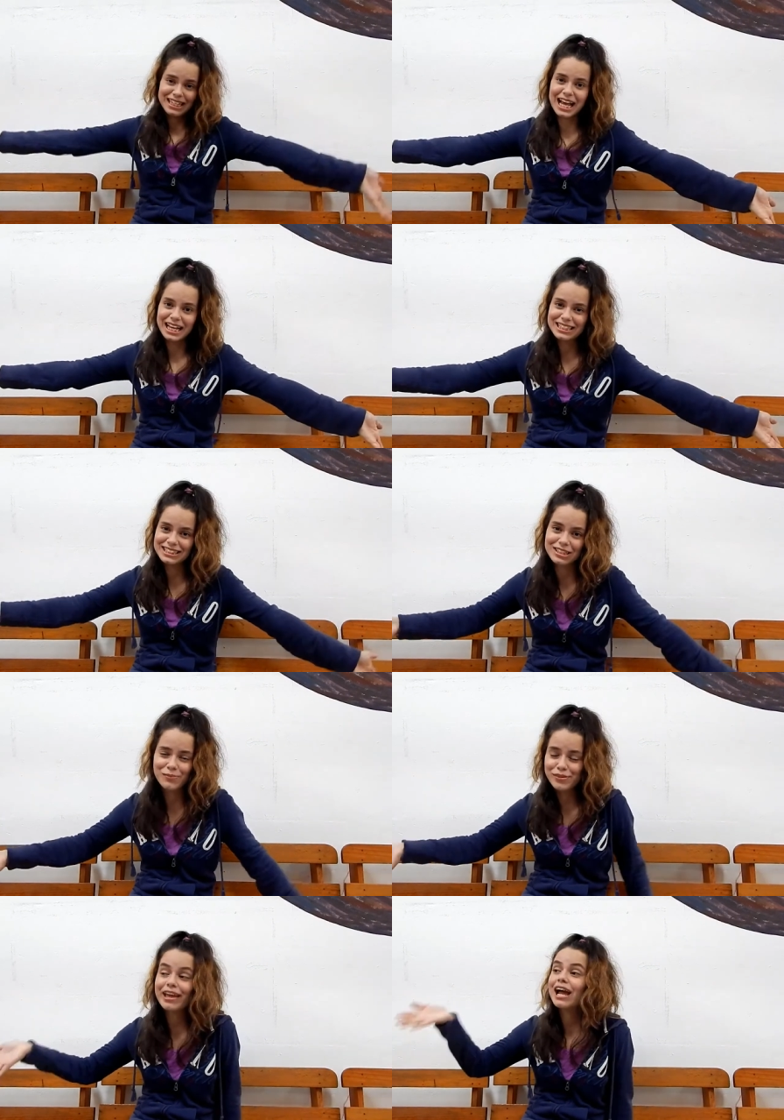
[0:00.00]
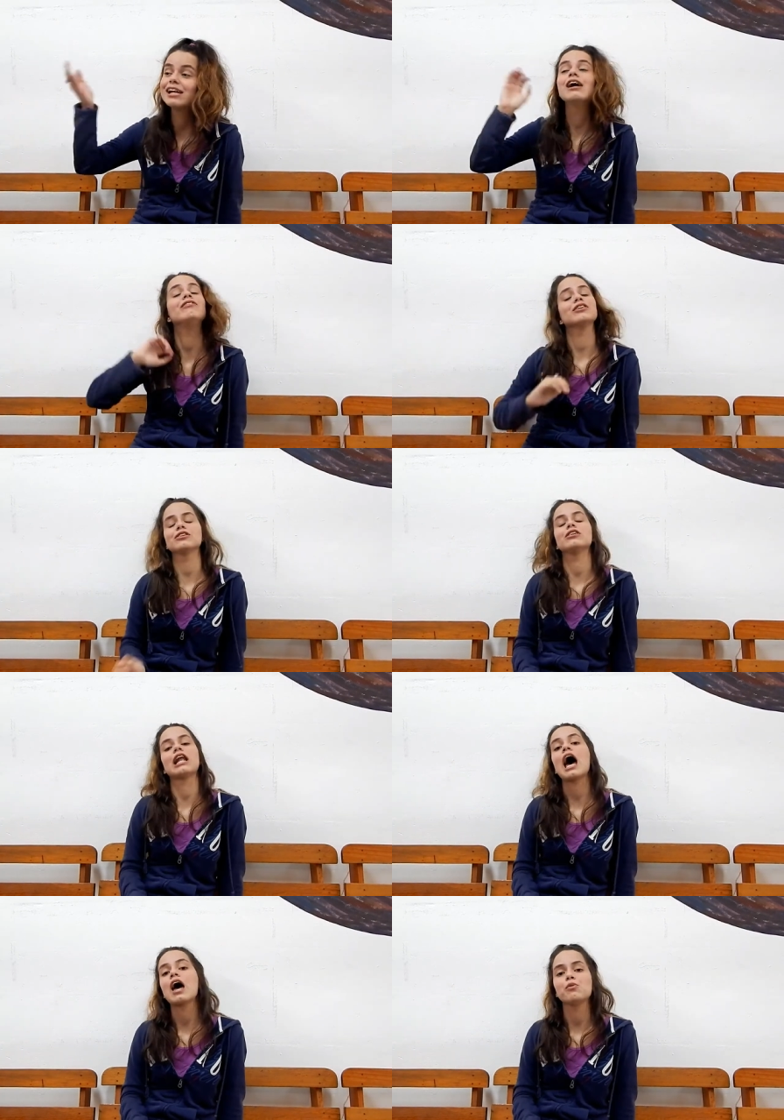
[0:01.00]
that's something I never thought
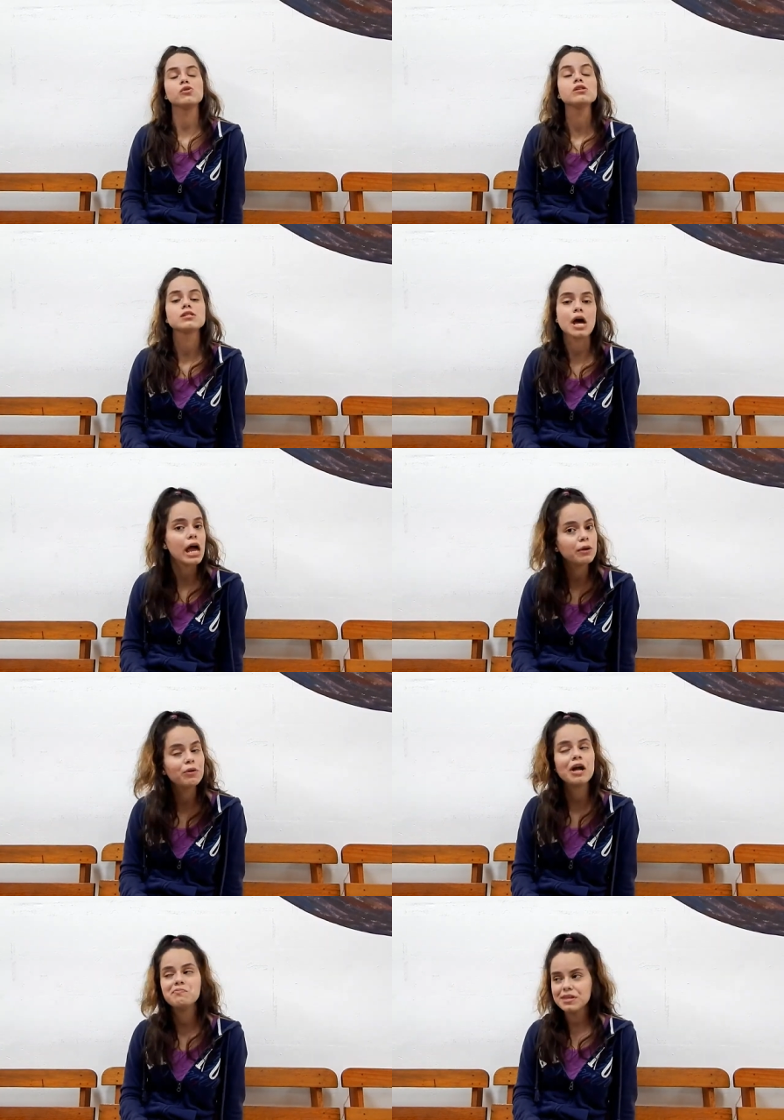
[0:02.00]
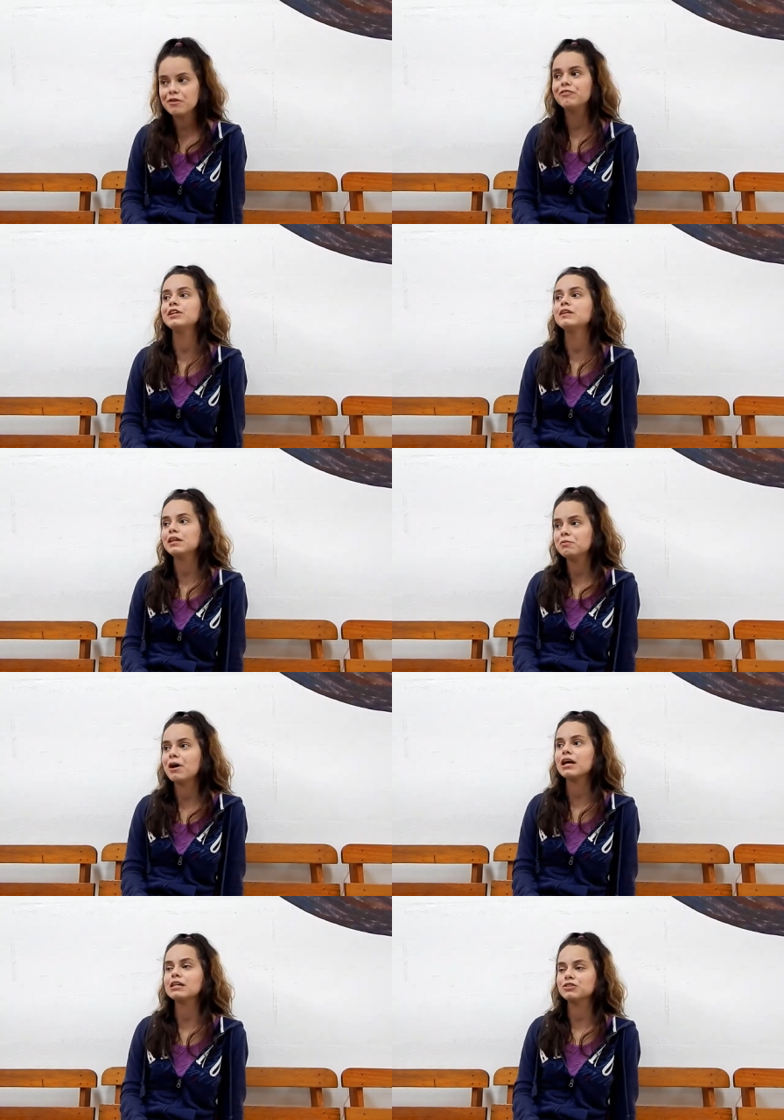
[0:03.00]
I would say, but I'm definitely
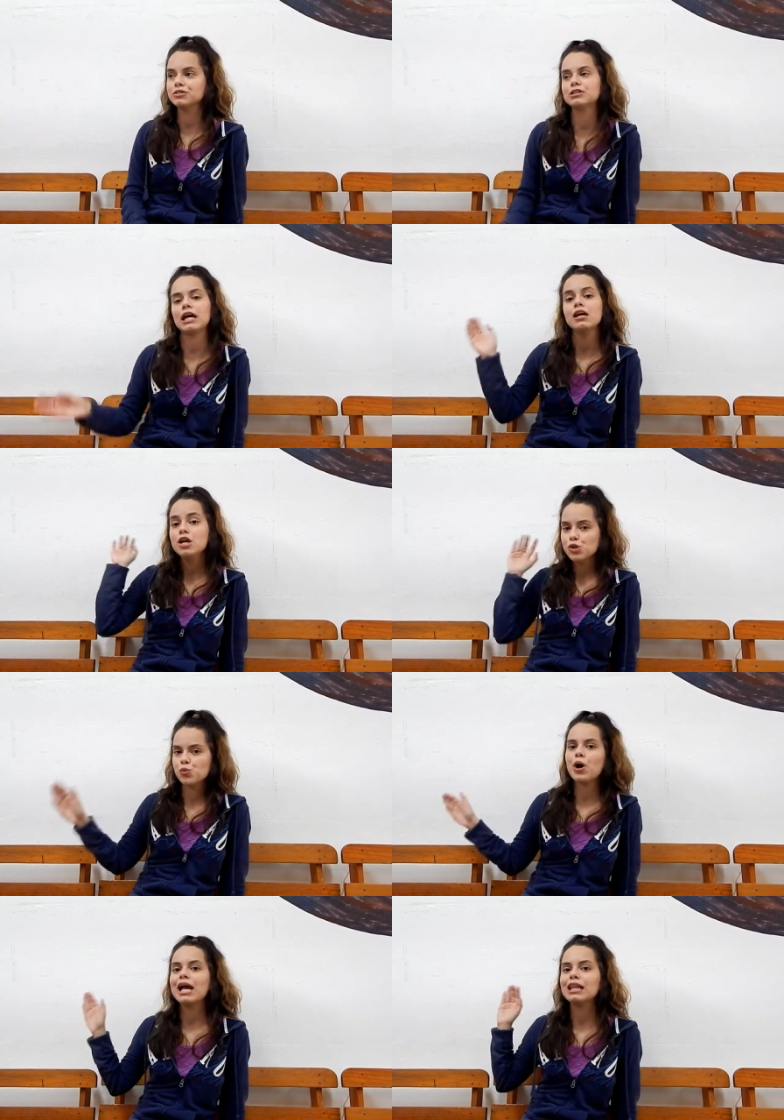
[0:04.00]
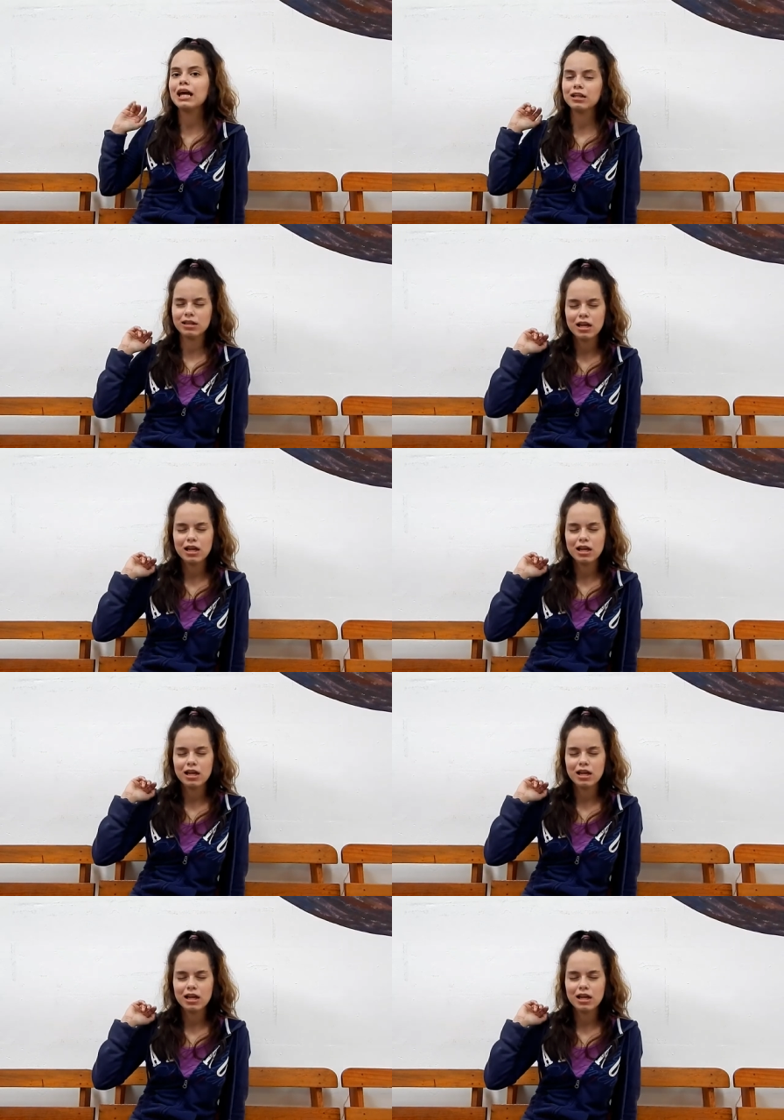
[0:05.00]
back into the Twilight